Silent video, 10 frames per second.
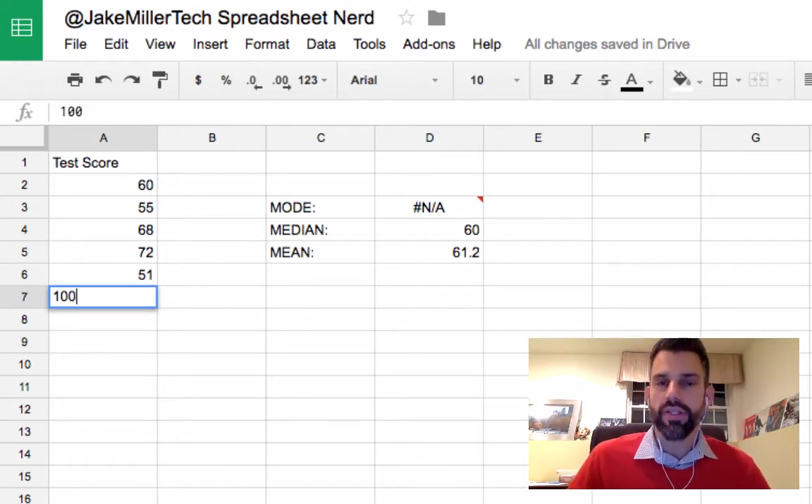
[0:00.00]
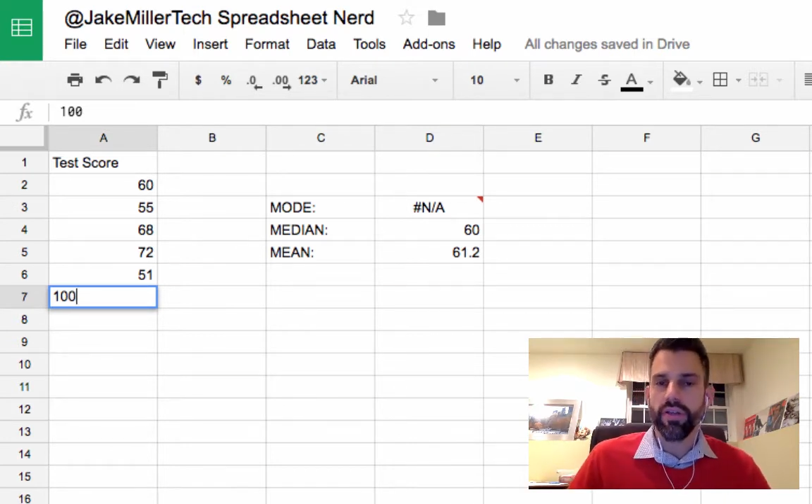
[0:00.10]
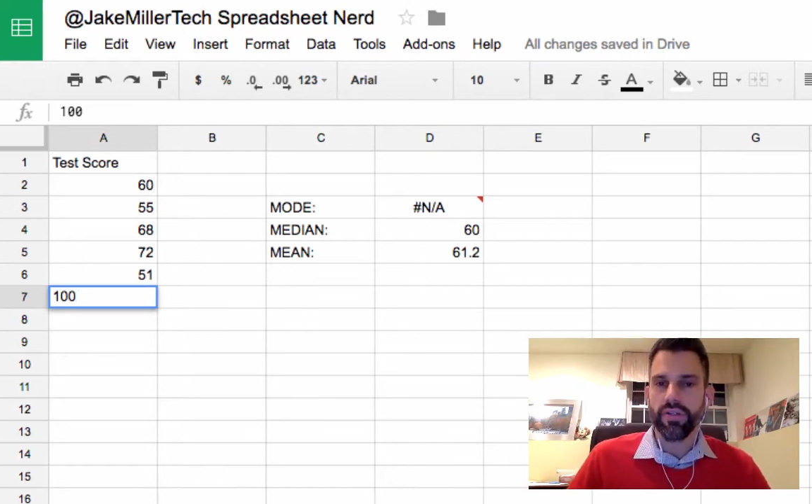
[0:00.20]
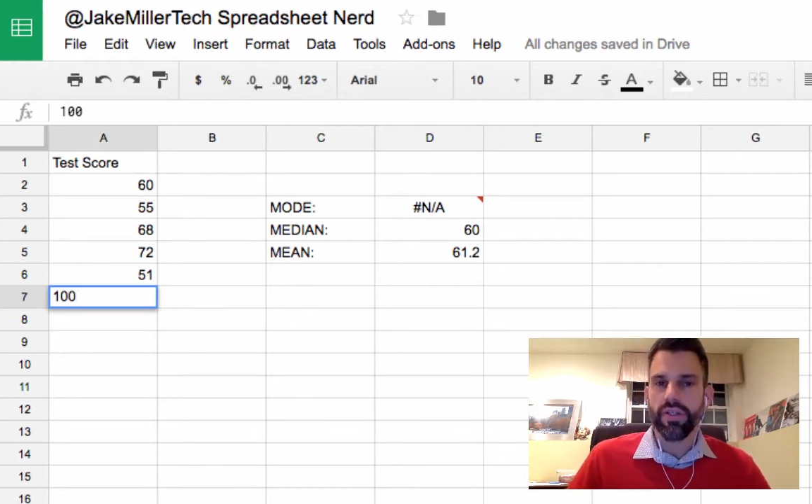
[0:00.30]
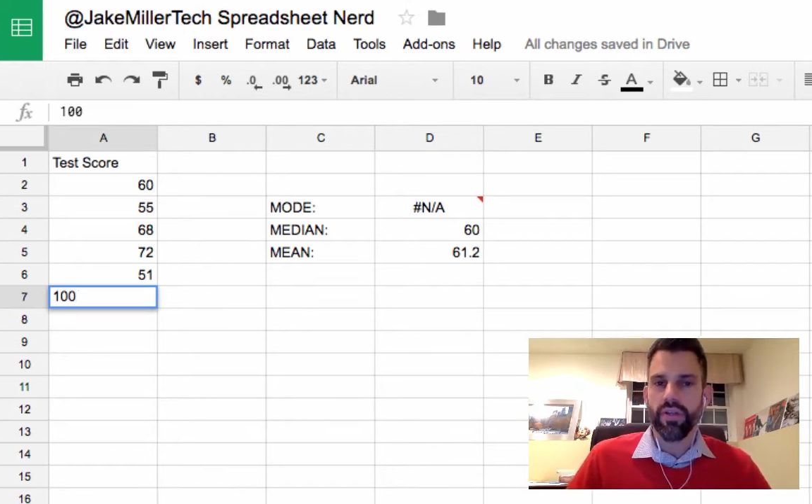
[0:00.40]

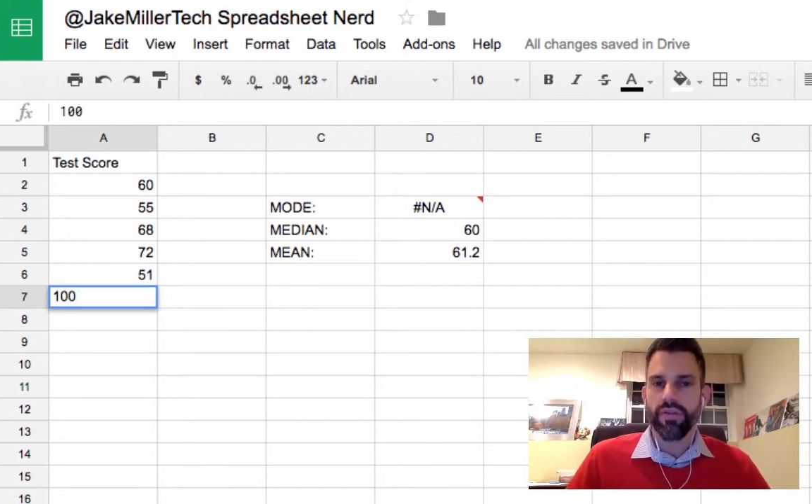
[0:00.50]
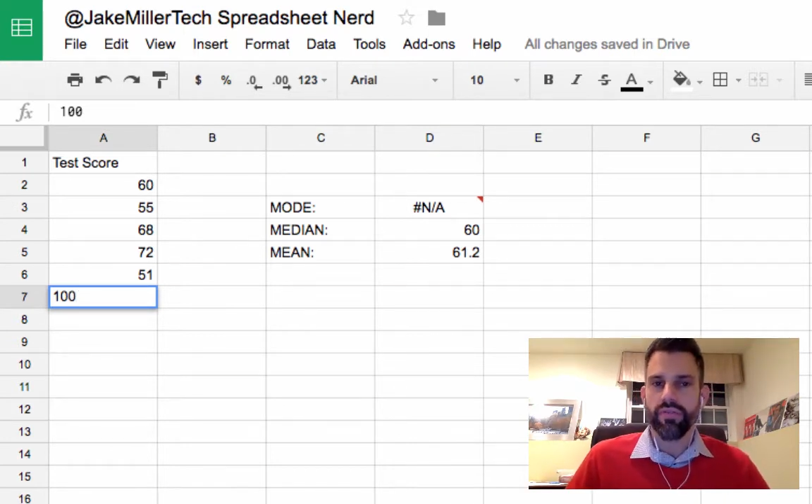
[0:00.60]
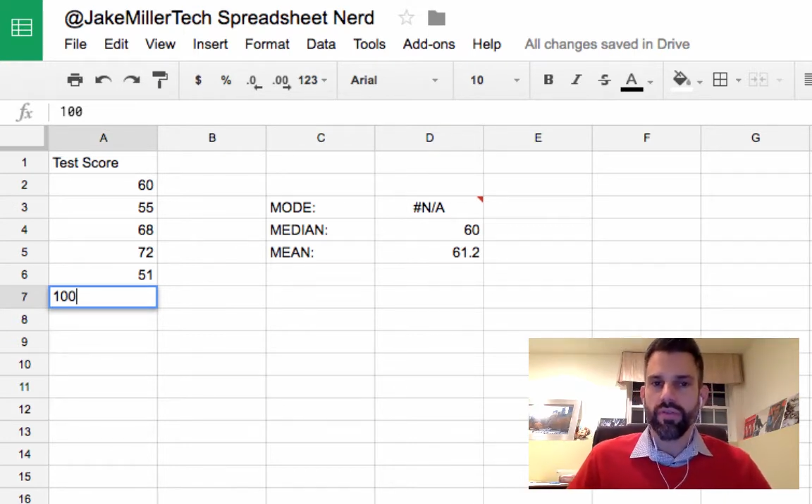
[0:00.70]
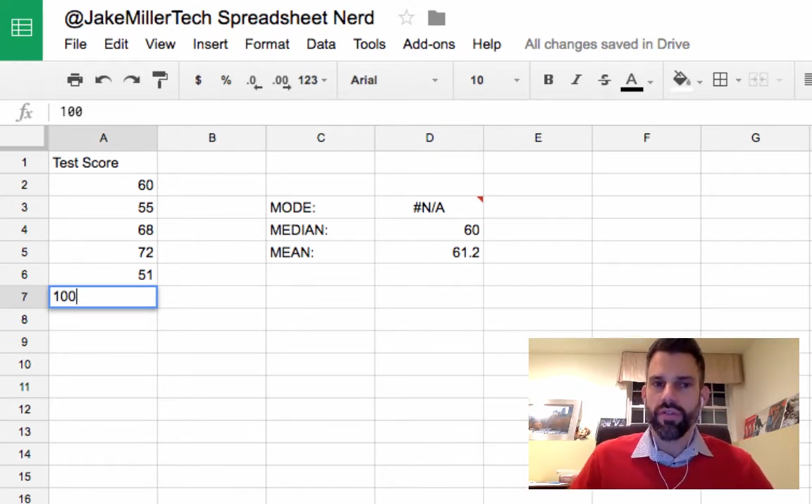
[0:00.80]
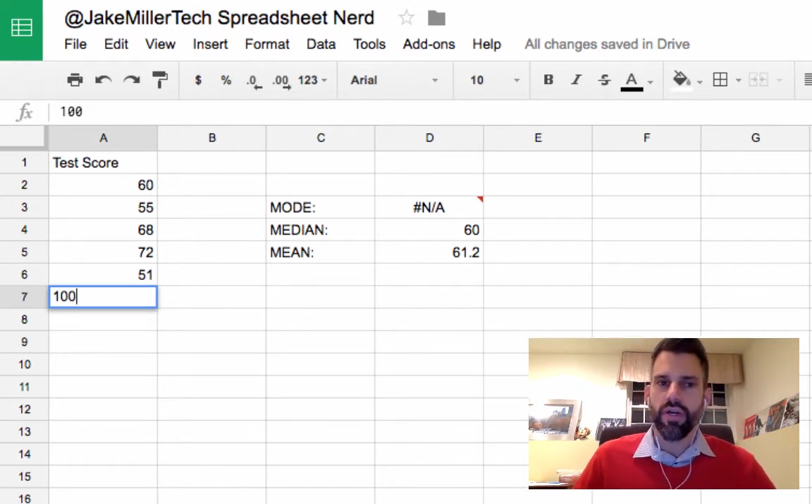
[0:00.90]
those
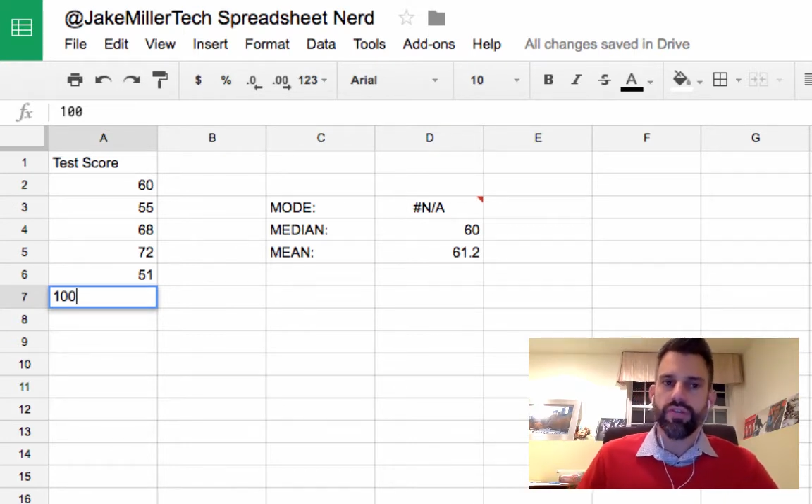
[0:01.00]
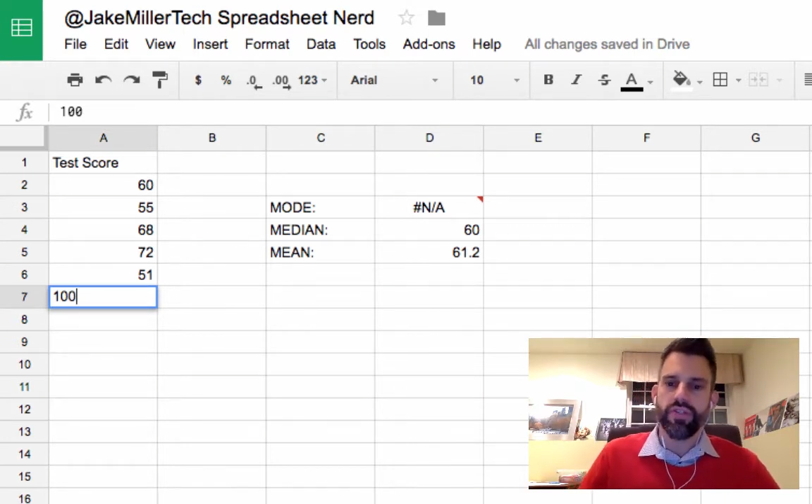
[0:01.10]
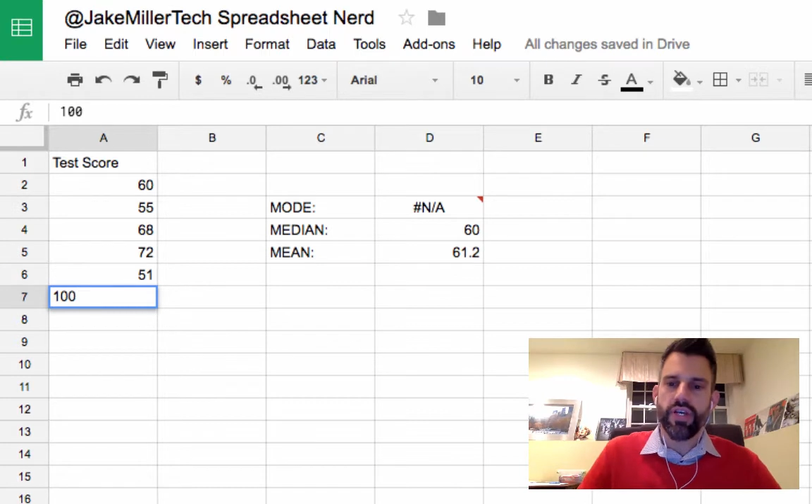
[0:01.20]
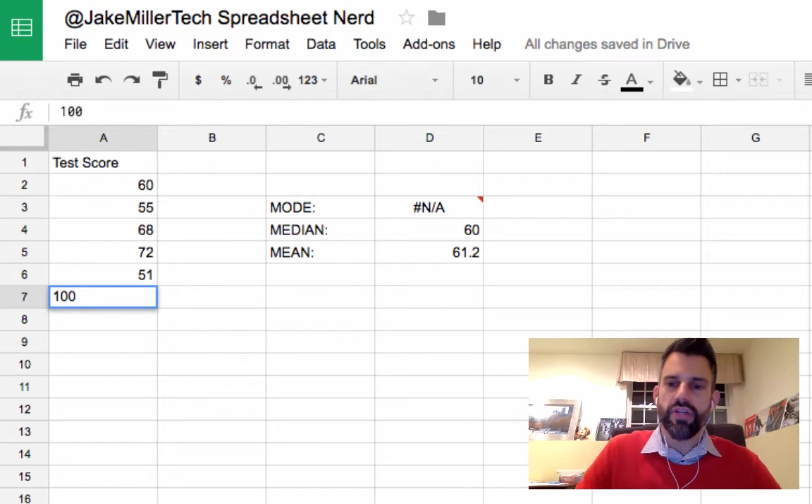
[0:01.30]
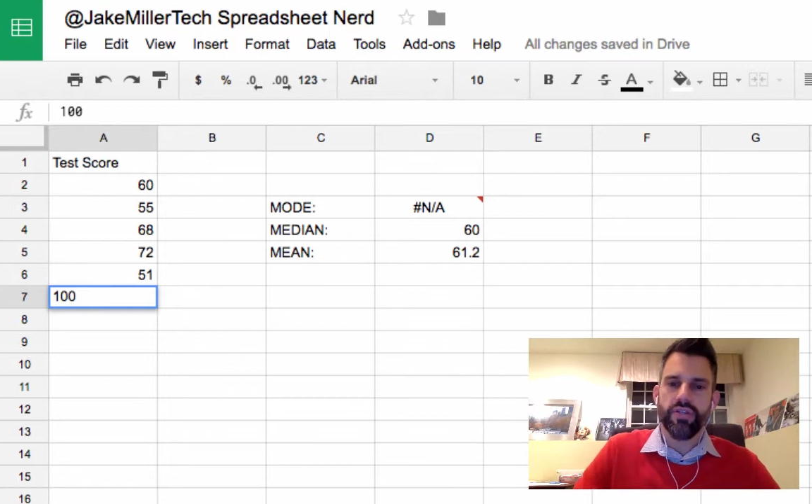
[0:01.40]
results
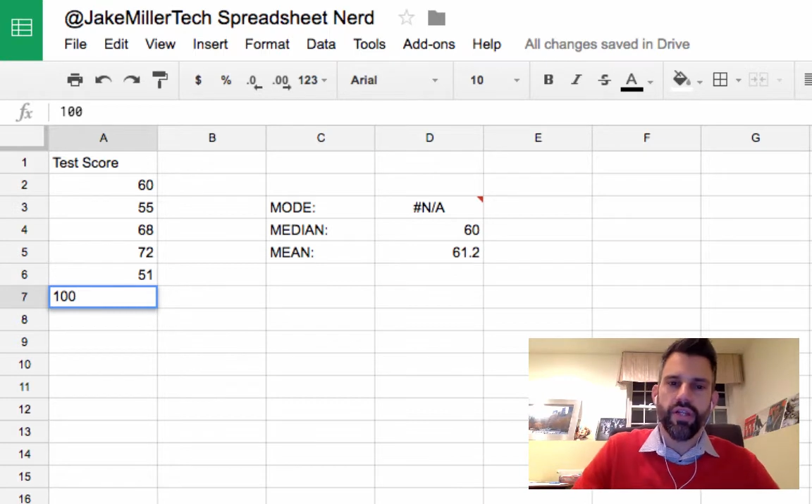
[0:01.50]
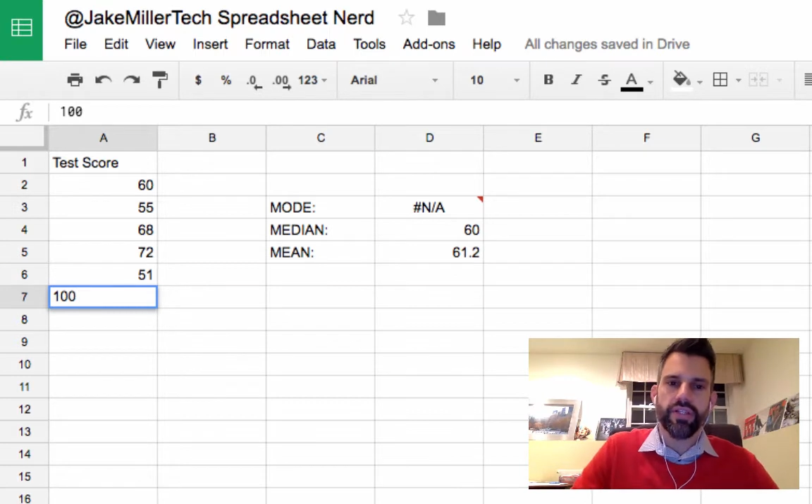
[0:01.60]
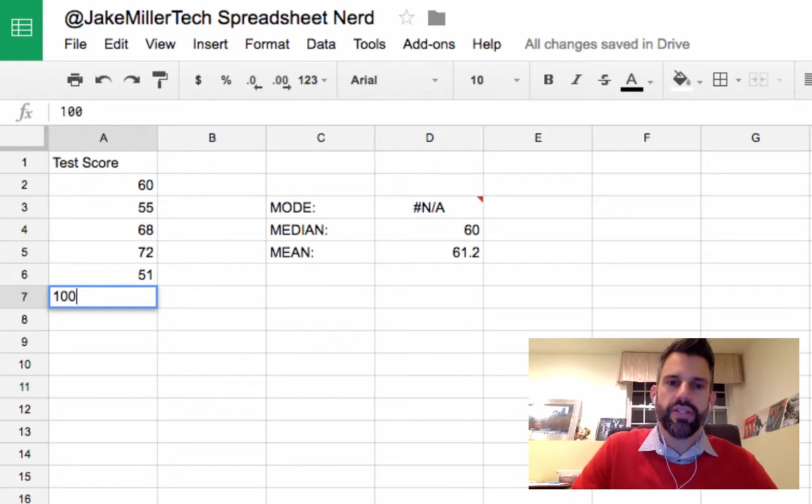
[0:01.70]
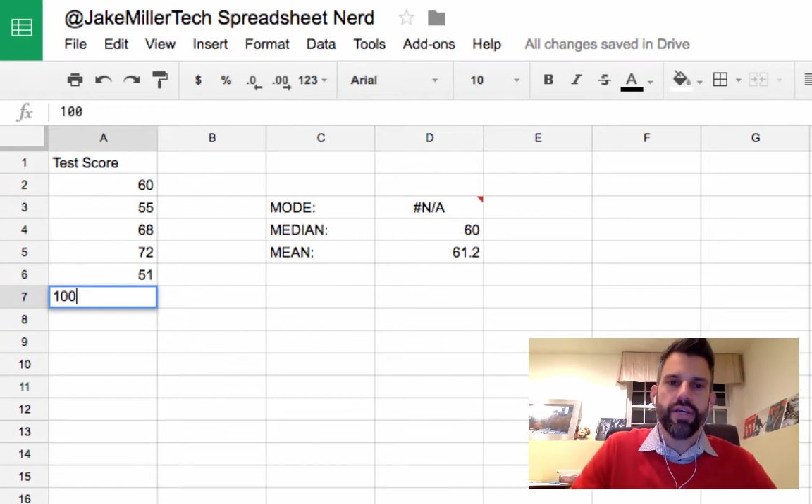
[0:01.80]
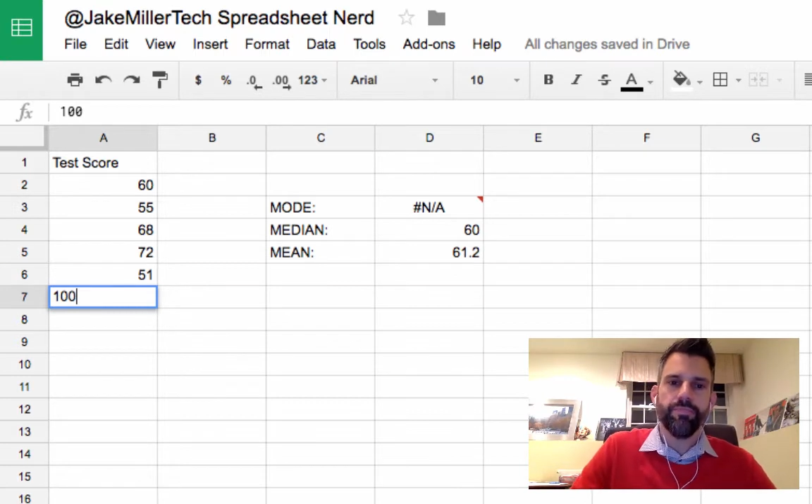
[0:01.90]
change. So
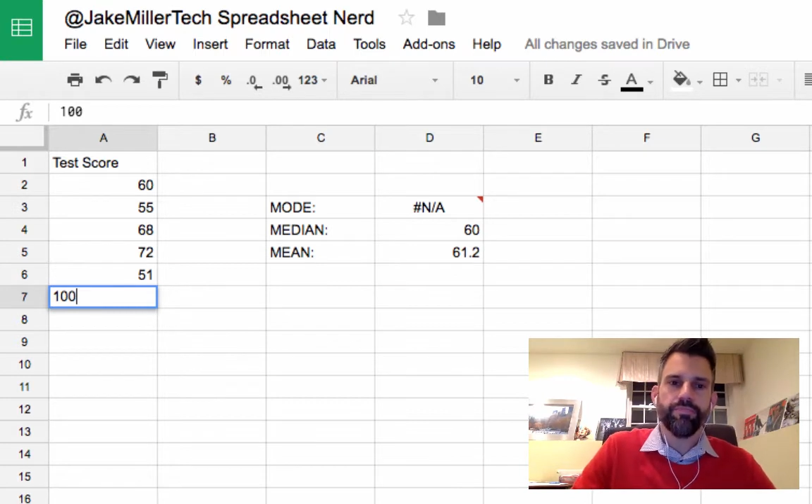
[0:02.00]
let's see.